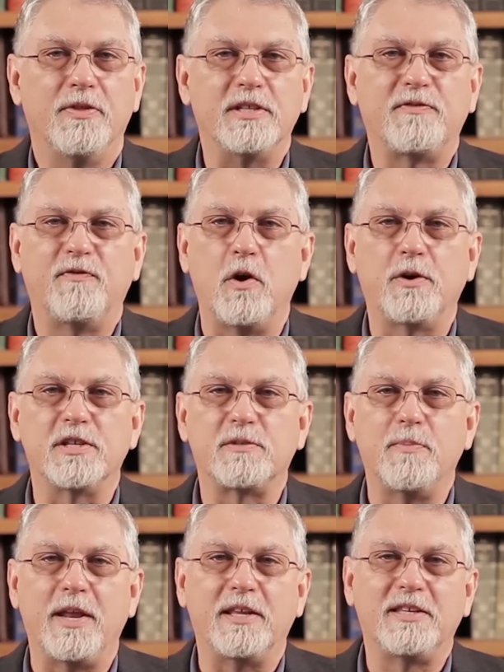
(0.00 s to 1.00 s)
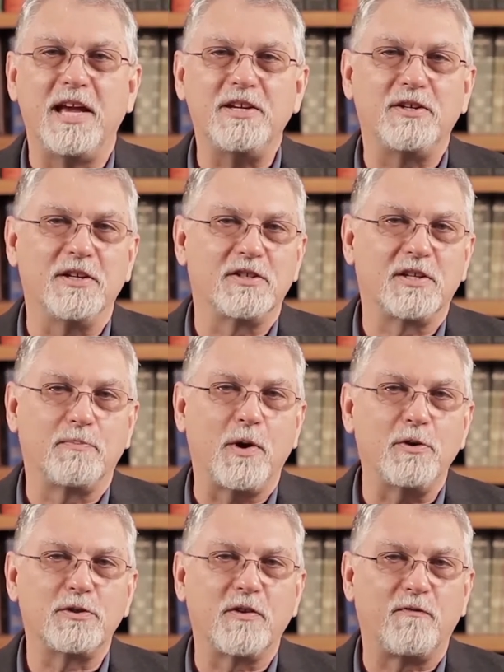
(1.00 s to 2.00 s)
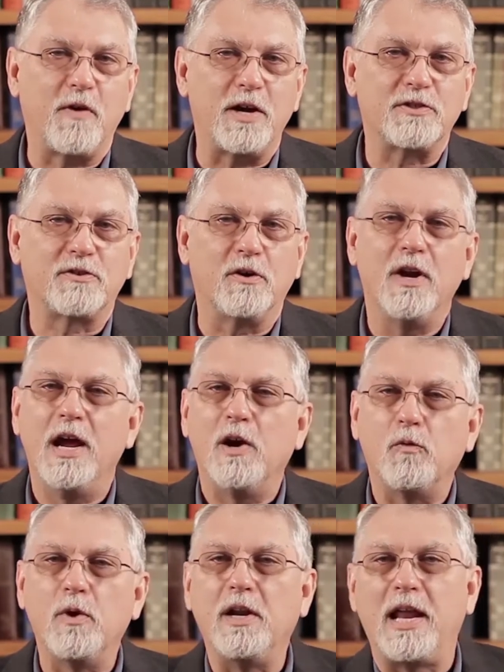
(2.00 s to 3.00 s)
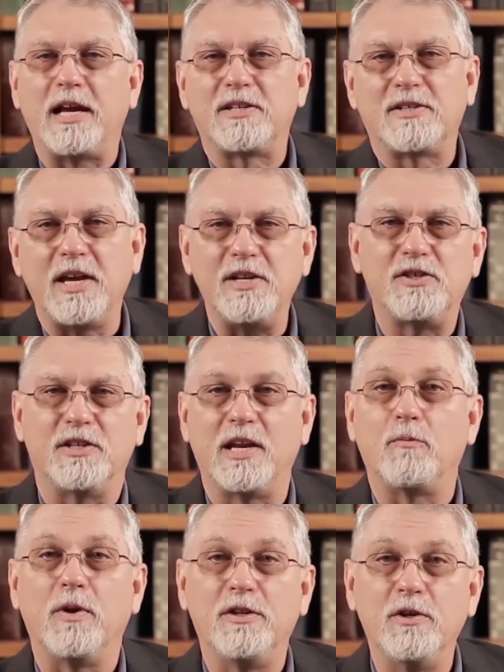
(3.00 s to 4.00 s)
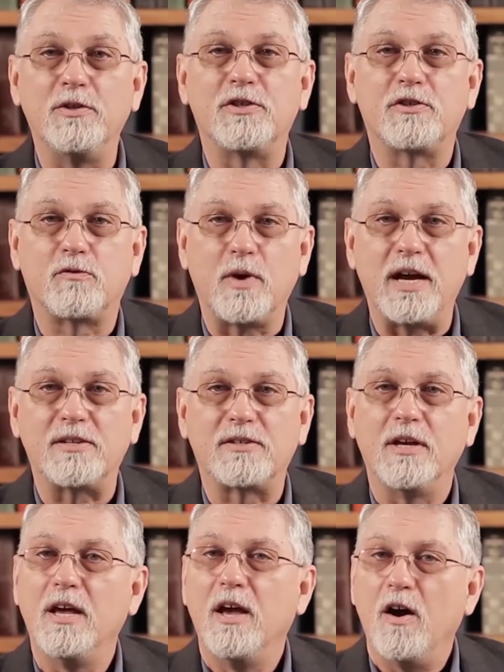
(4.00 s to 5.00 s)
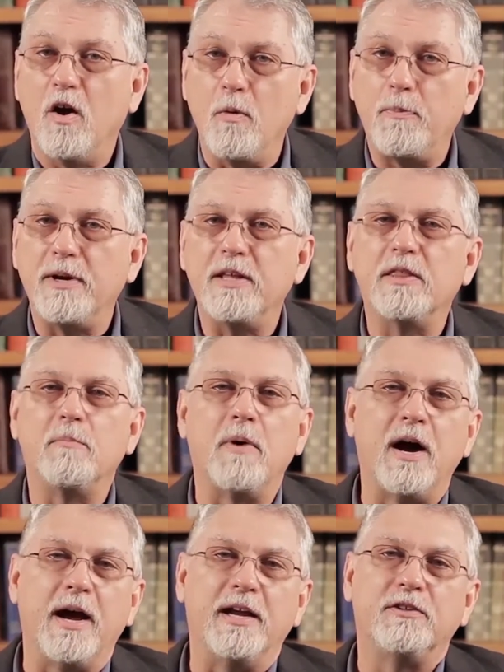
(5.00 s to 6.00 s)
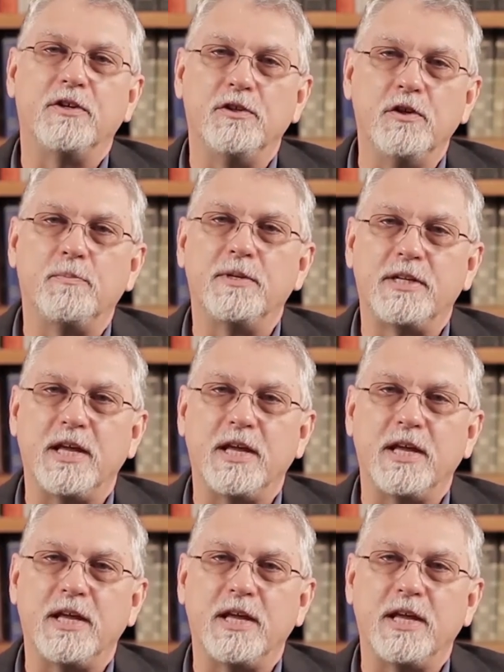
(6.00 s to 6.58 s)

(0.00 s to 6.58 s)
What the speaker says: This focused meditation is supposed to foster relaxation and reduce stress, opening the mind to new